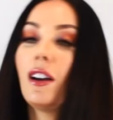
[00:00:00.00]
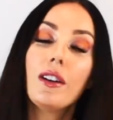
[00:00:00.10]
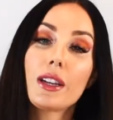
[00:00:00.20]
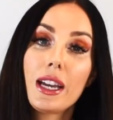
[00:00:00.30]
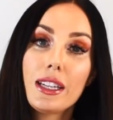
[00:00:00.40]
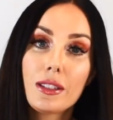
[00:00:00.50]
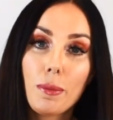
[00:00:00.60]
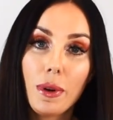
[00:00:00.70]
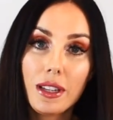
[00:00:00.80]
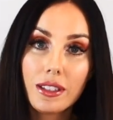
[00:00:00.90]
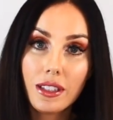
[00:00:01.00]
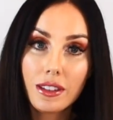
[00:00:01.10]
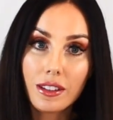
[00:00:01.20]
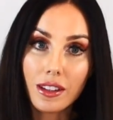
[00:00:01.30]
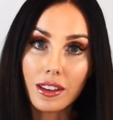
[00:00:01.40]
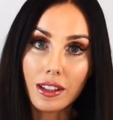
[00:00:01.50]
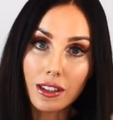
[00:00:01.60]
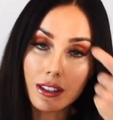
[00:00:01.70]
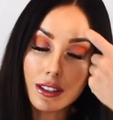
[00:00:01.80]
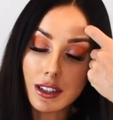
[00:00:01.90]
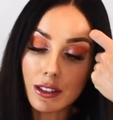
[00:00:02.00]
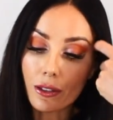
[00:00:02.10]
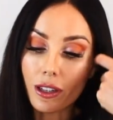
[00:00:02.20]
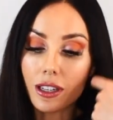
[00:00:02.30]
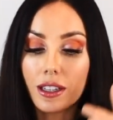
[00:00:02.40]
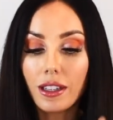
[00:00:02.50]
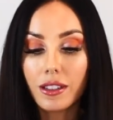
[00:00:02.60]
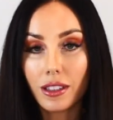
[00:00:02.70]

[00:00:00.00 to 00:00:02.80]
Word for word: Okay, so Pisces, these are your cards.